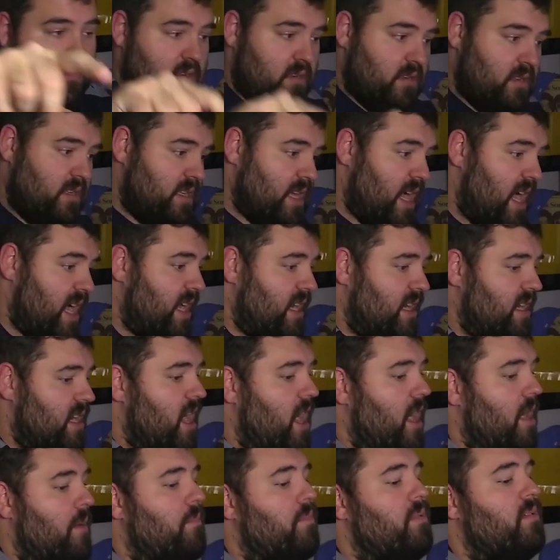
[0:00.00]
Tighten
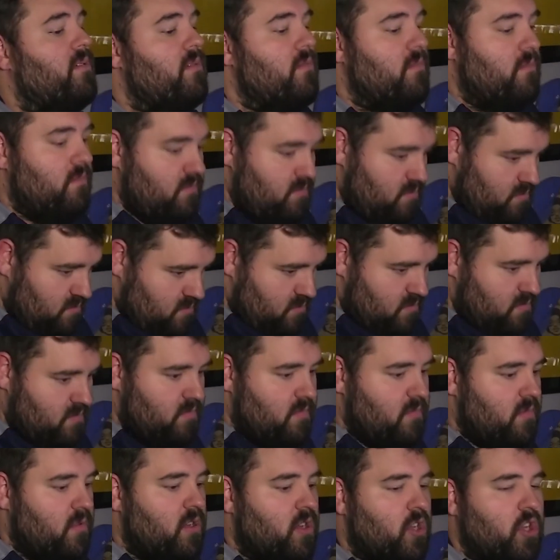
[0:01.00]
up.
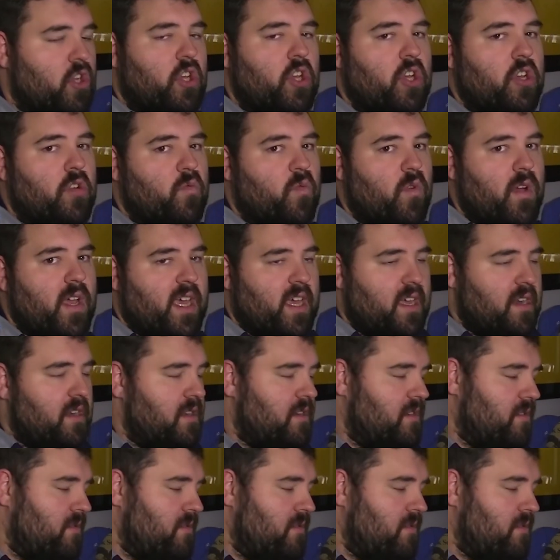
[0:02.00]
Good win.